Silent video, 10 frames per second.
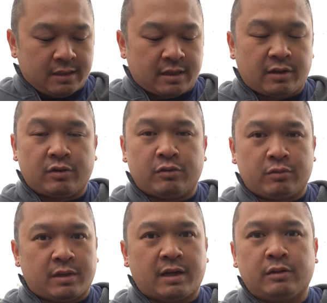they
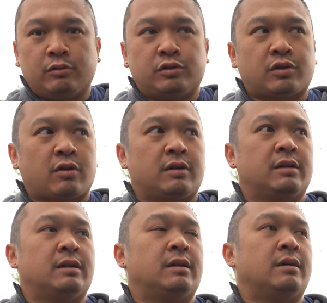do they do start
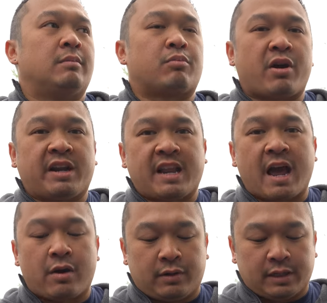to um, break
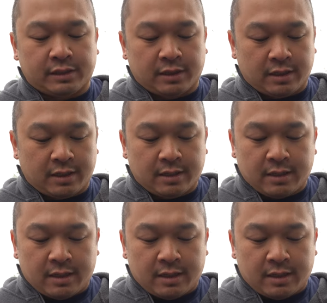down easily.